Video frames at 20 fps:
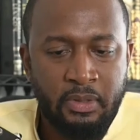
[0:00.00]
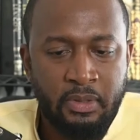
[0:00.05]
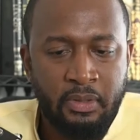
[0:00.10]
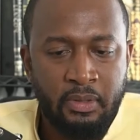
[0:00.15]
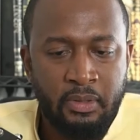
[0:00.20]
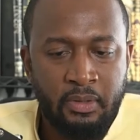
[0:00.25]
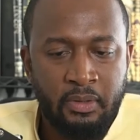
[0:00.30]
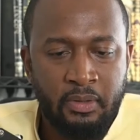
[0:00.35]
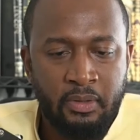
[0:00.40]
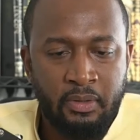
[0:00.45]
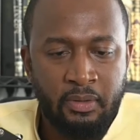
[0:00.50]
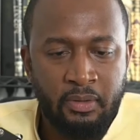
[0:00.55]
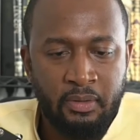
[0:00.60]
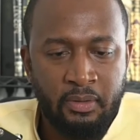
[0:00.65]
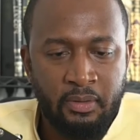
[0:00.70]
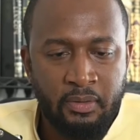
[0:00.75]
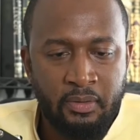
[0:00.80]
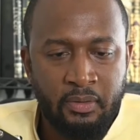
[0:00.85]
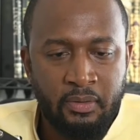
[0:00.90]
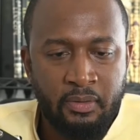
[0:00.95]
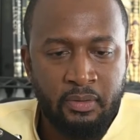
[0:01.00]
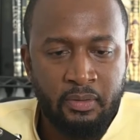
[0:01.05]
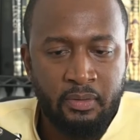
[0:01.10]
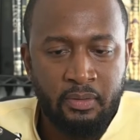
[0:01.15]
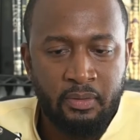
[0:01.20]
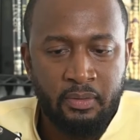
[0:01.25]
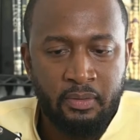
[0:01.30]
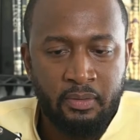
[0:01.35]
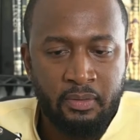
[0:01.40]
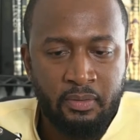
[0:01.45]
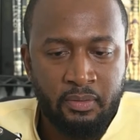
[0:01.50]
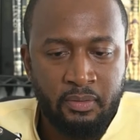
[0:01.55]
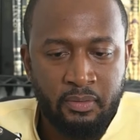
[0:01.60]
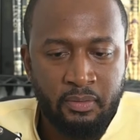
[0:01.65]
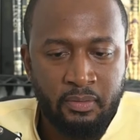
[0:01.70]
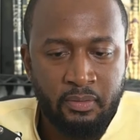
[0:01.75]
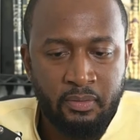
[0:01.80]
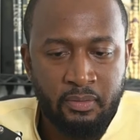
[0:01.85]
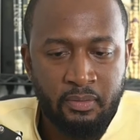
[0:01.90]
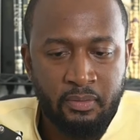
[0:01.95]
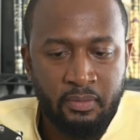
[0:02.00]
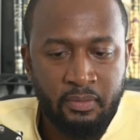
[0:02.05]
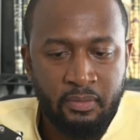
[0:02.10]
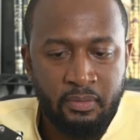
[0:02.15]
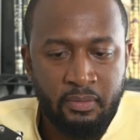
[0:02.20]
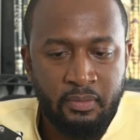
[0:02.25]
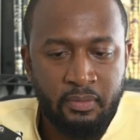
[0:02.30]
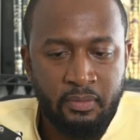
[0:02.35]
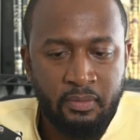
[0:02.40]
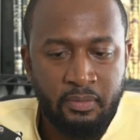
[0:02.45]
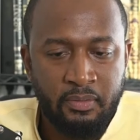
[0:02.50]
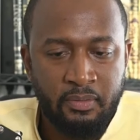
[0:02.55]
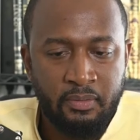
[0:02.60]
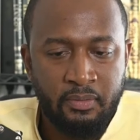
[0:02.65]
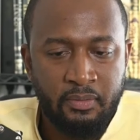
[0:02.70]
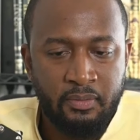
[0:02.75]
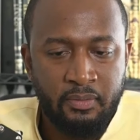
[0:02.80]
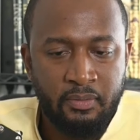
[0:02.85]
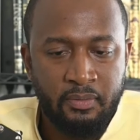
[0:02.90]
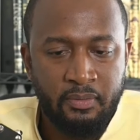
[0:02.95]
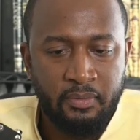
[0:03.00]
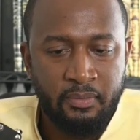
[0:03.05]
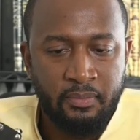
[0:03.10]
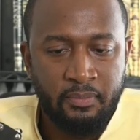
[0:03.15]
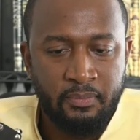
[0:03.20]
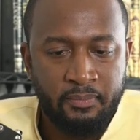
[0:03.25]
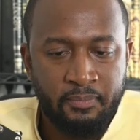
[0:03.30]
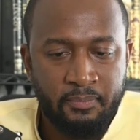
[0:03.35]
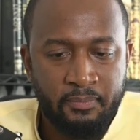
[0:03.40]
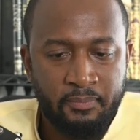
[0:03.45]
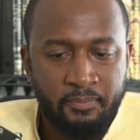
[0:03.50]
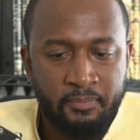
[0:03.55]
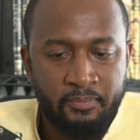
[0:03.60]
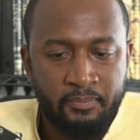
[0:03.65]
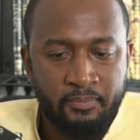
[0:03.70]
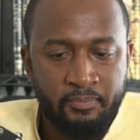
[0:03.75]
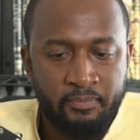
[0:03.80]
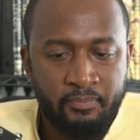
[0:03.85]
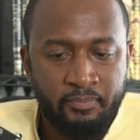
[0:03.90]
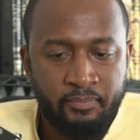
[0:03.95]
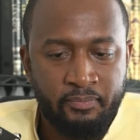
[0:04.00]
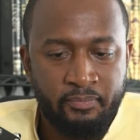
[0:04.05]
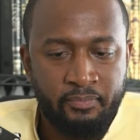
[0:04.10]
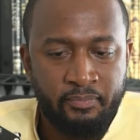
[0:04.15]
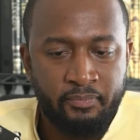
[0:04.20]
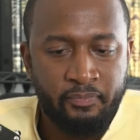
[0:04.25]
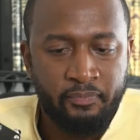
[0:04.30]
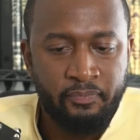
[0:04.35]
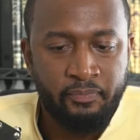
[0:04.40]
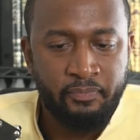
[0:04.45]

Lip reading: This person isn't speaking.